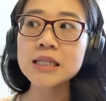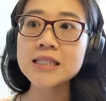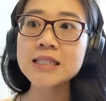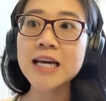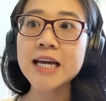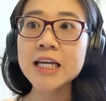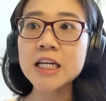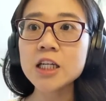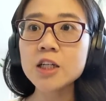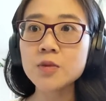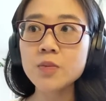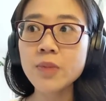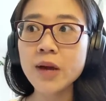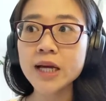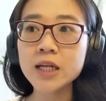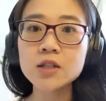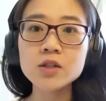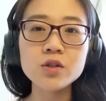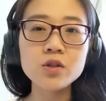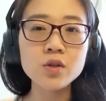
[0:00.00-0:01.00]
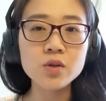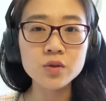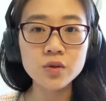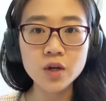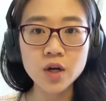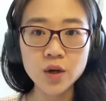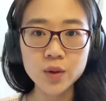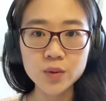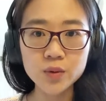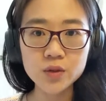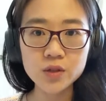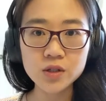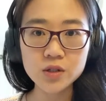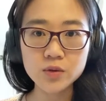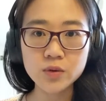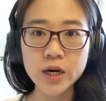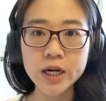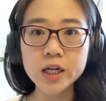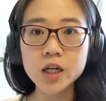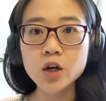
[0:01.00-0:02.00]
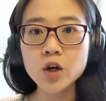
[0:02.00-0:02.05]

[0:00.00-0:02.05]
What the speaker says: take it back to your notes, right?